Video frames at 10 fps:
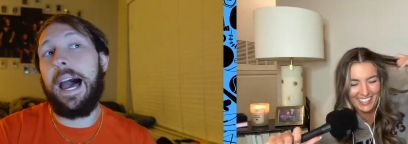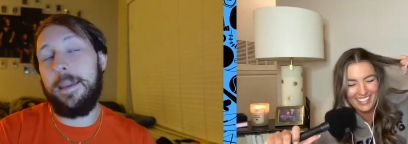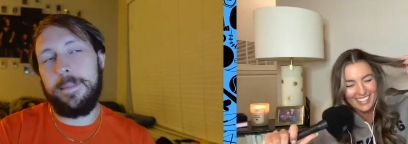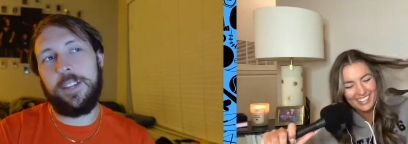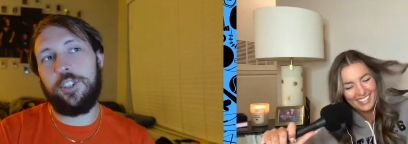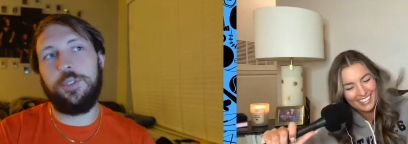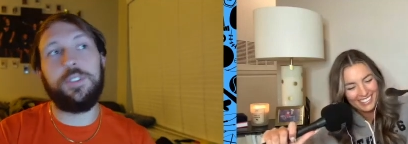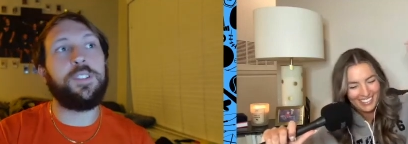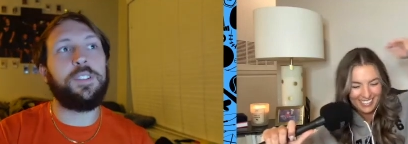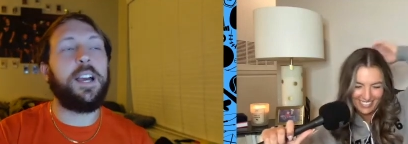Speaker 1: may choose a
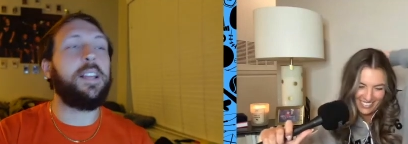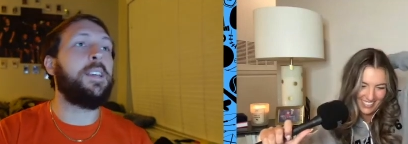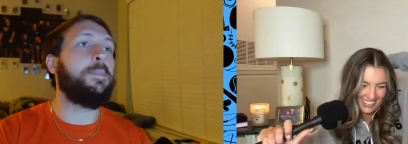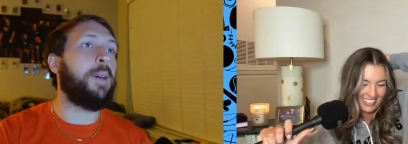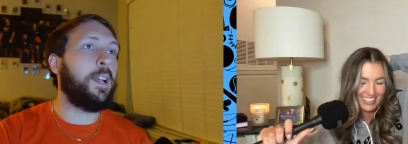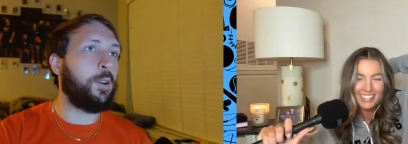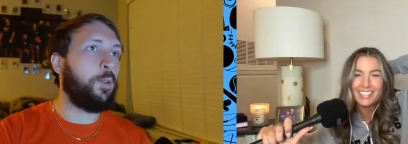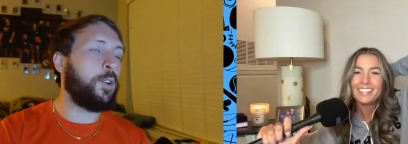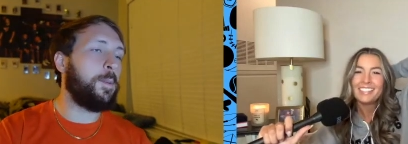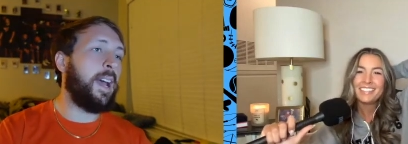slightly better
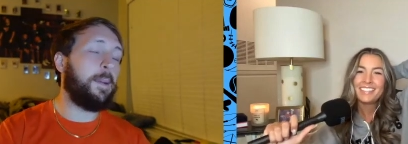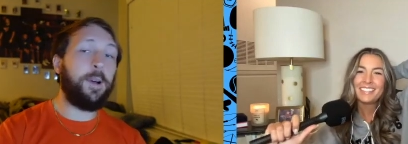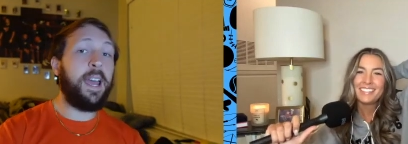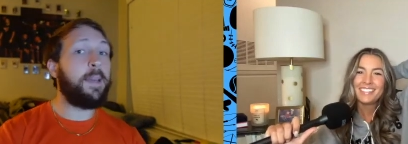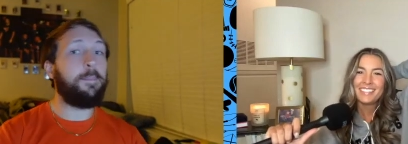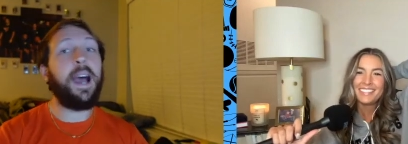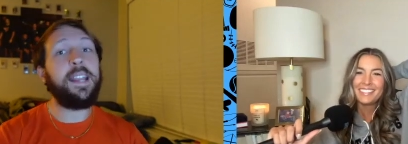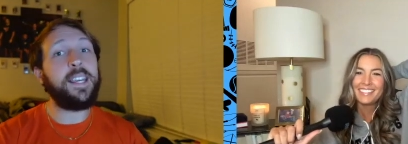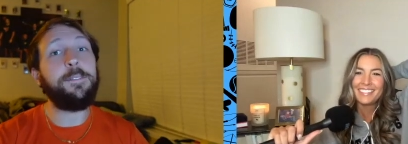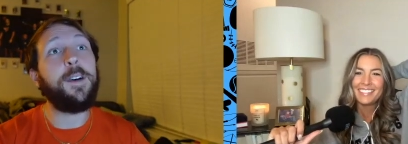quarterback but hey my
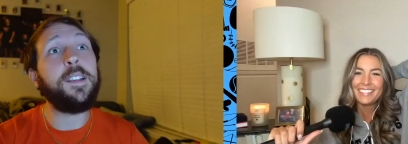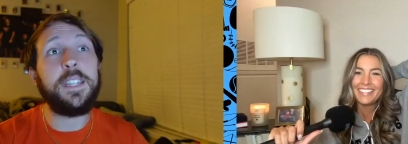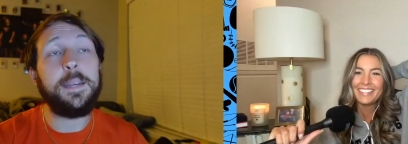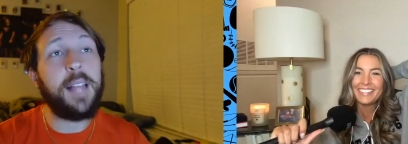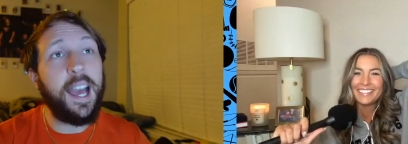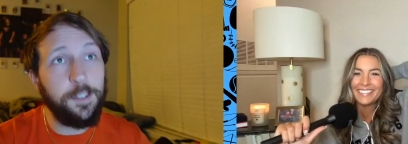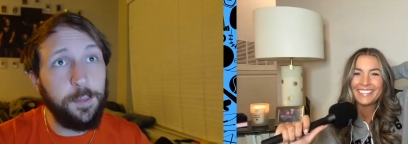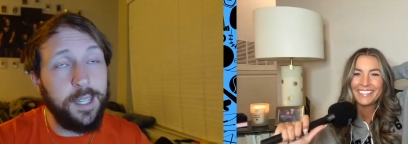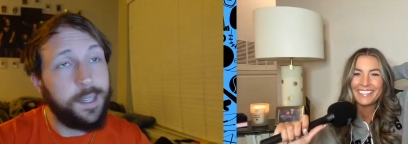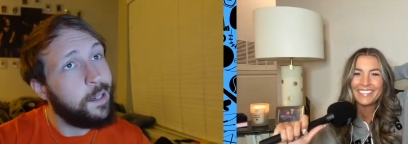dfs team last
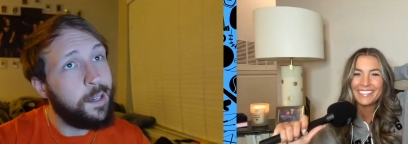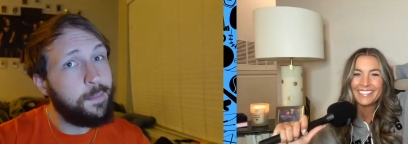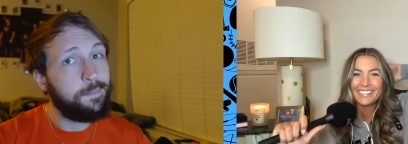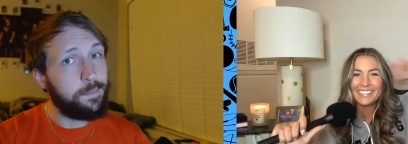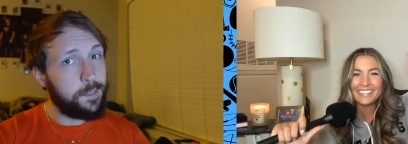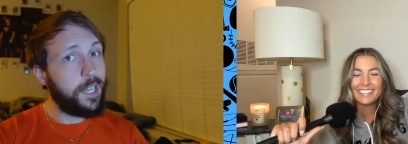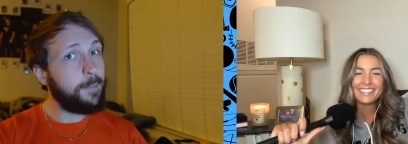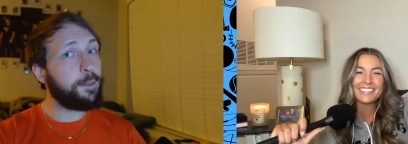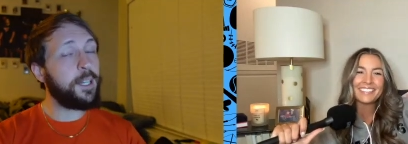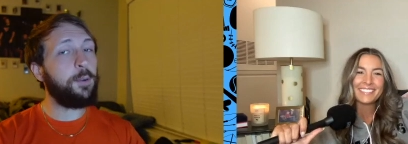week did
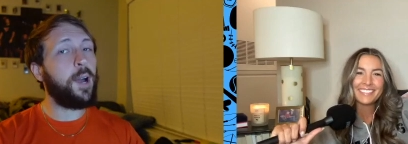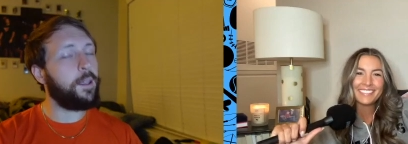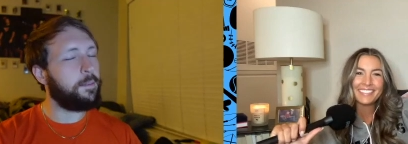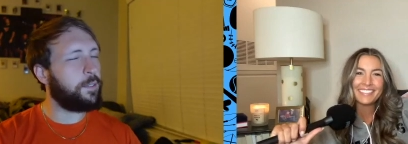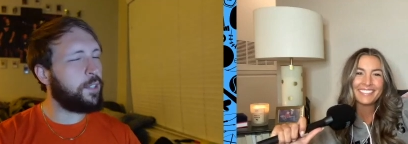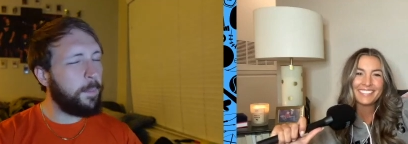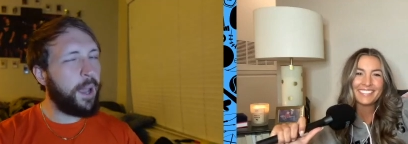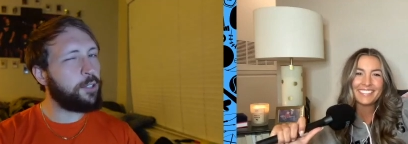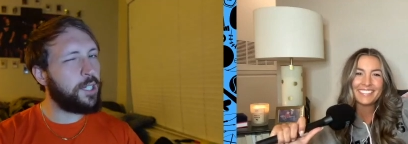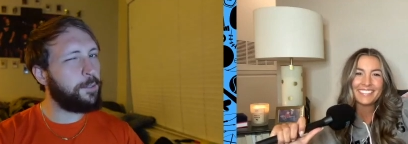pretty well. Somehow
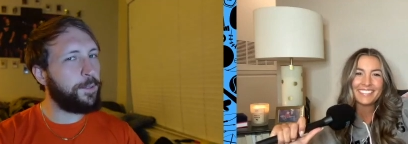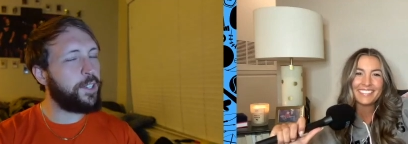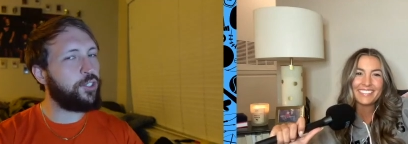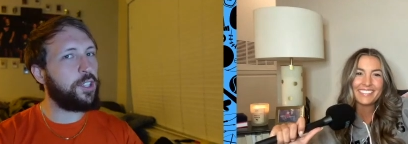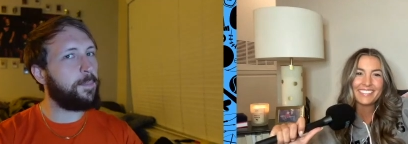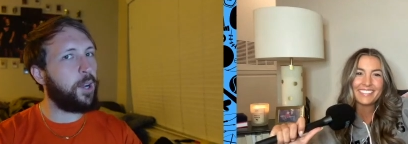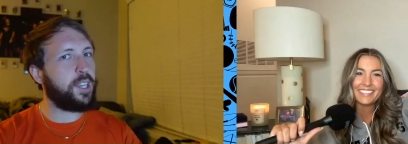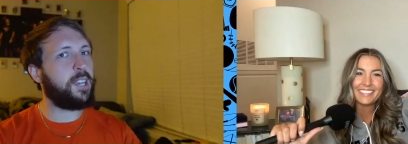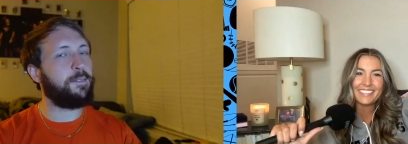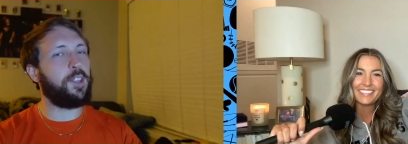didn't finish in the money,
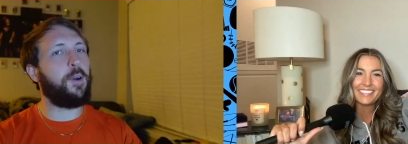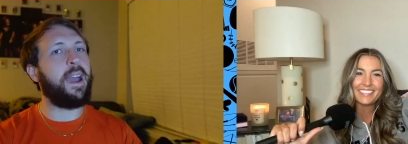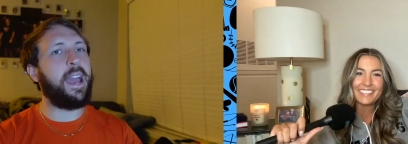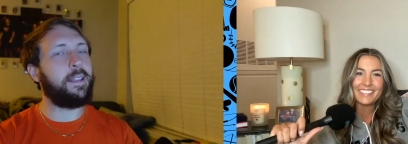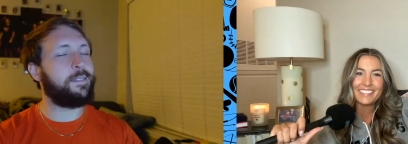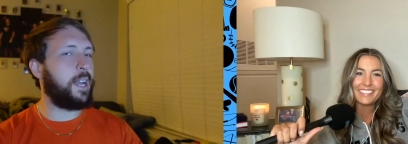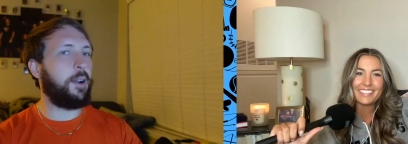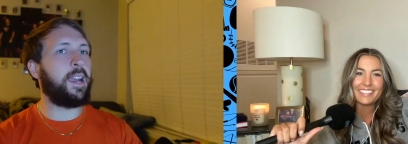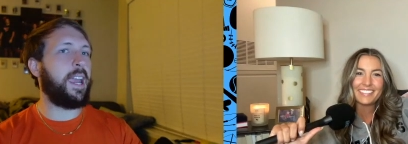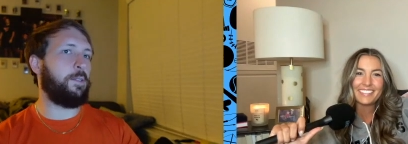even though I had
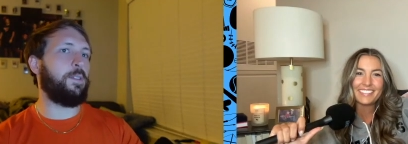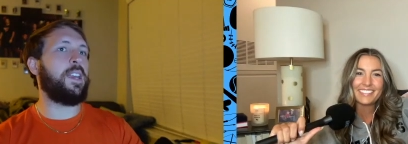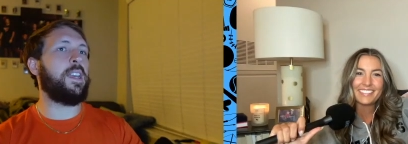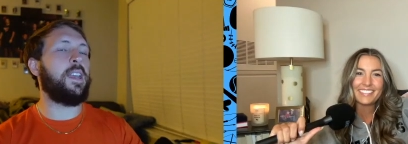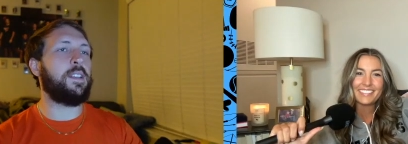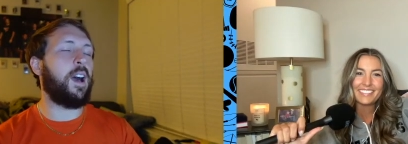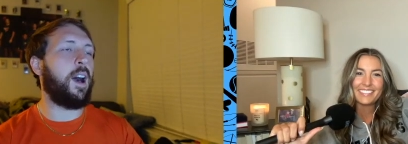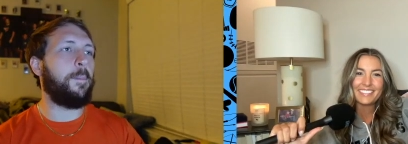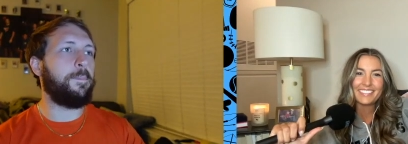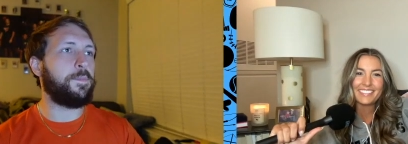Derrick Henry and
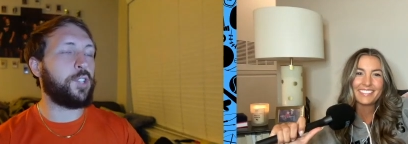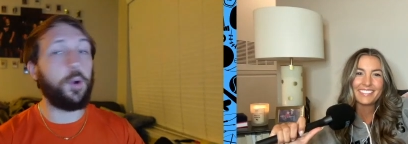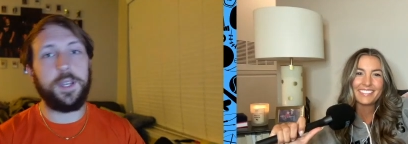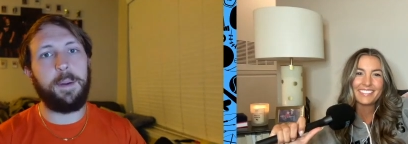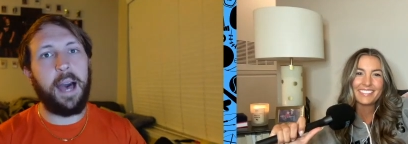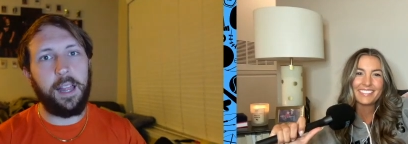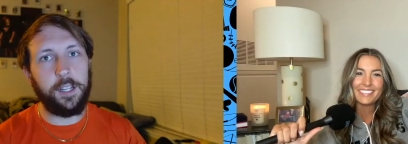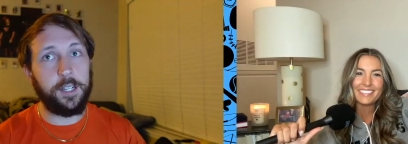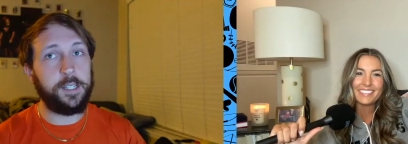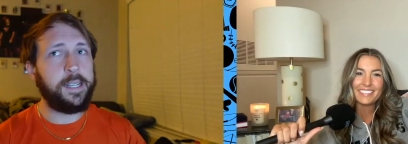um, Tony
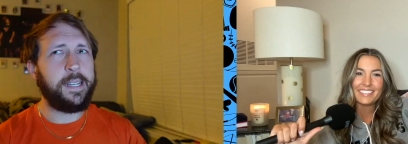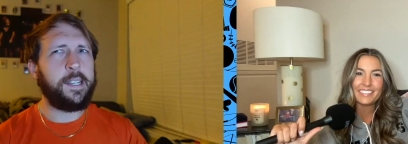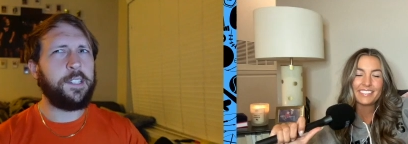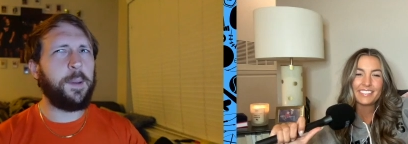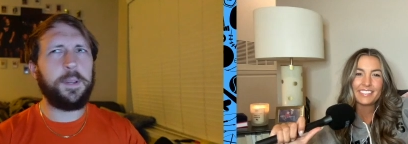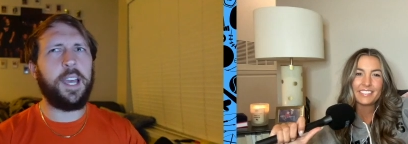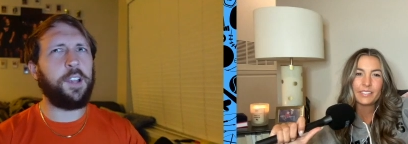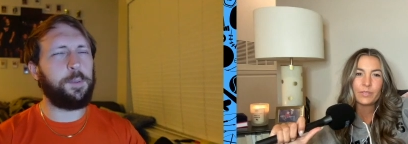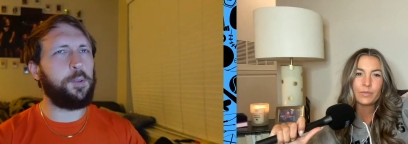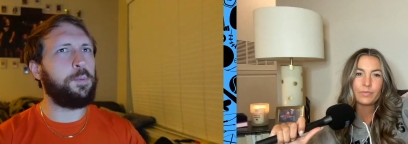Pollard, somebody else
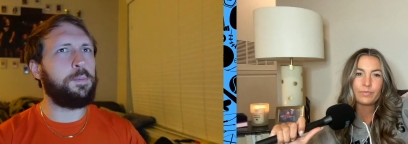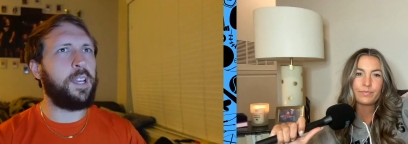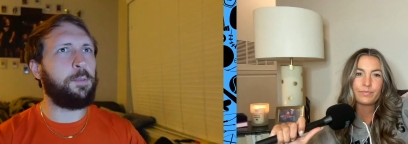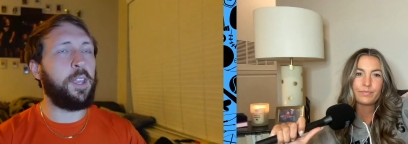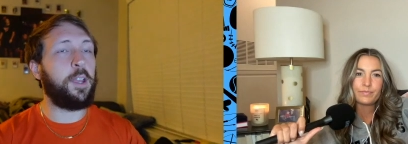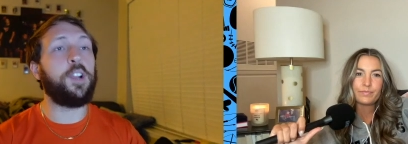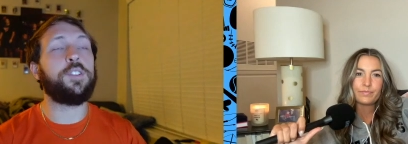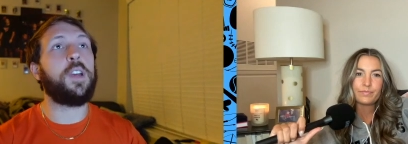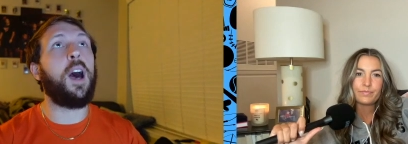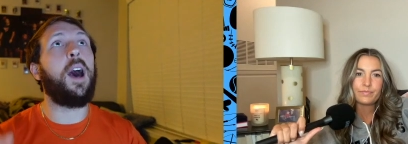who did really, or
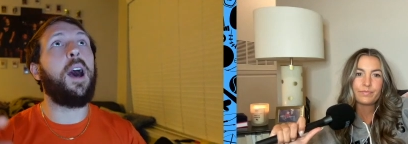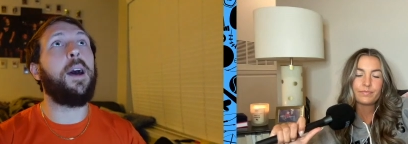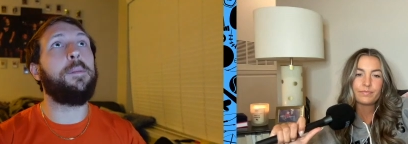uh,